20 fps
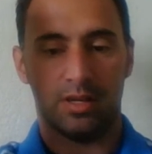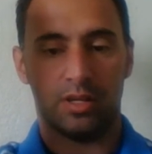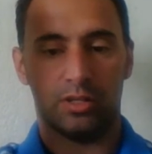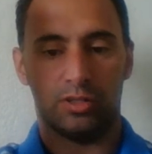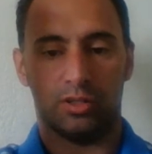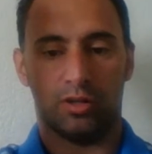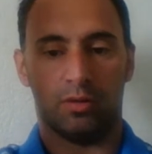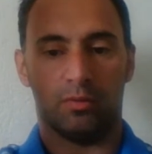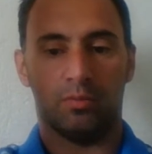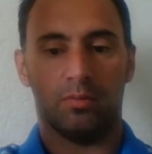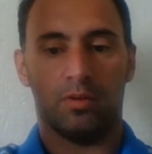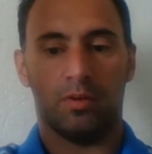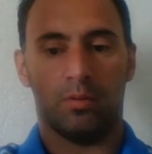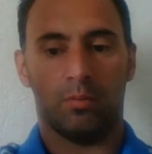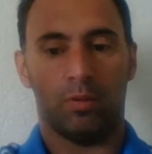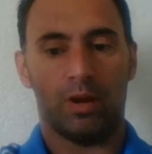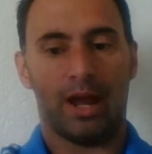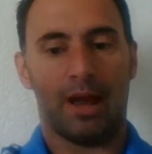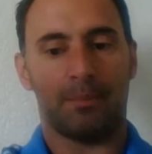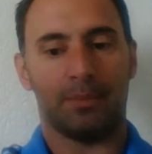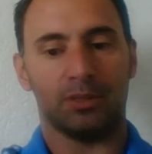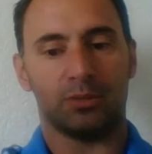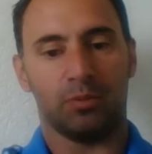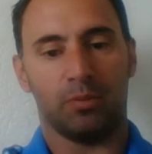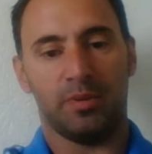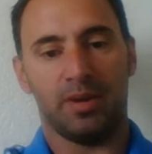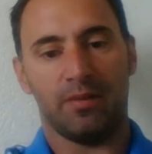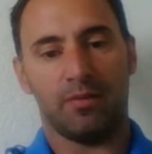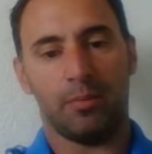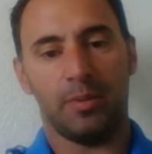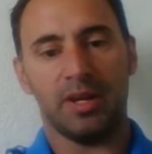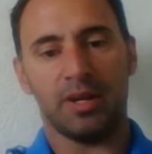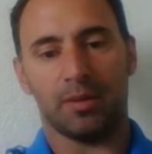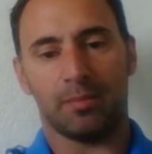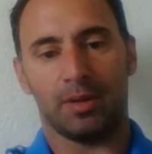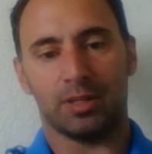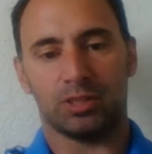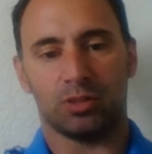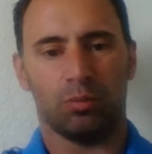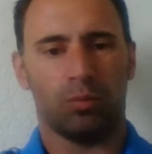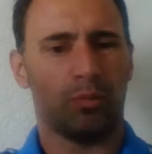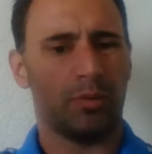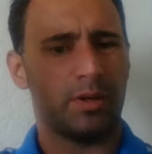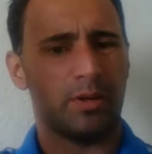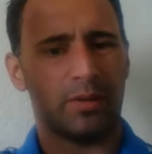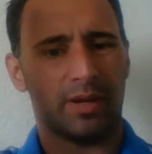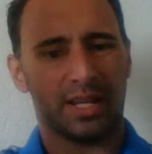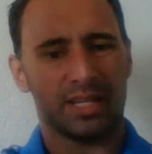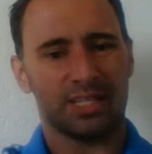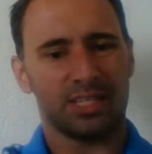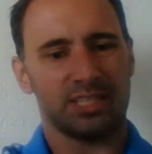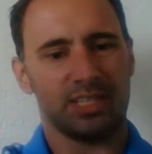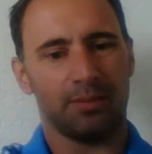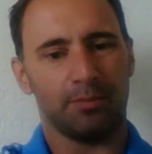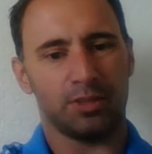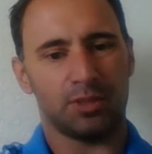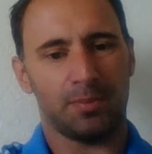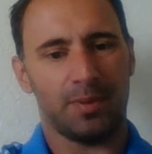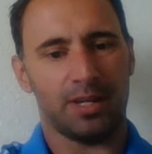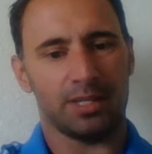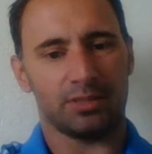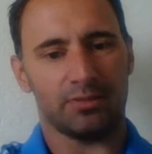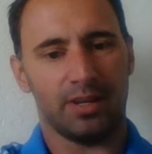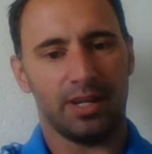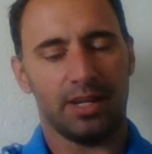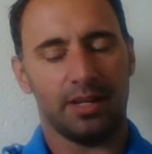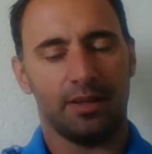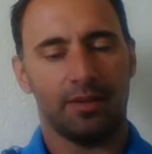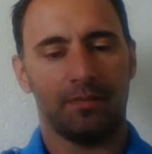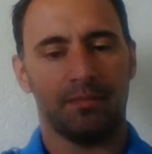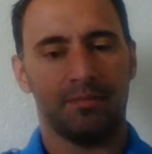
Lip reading: So what happens when we have a weaker muscle? Well, we don't get the same response, right?